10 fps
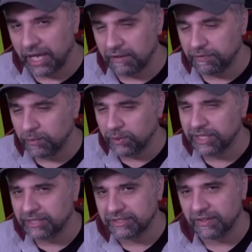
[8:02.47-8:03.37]
And if you
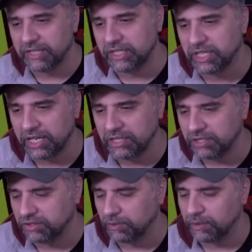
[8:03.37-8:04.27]
would, is there any
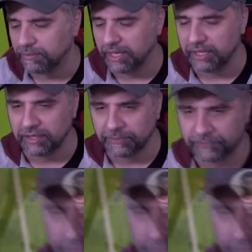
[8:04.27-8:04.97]
changes you would make?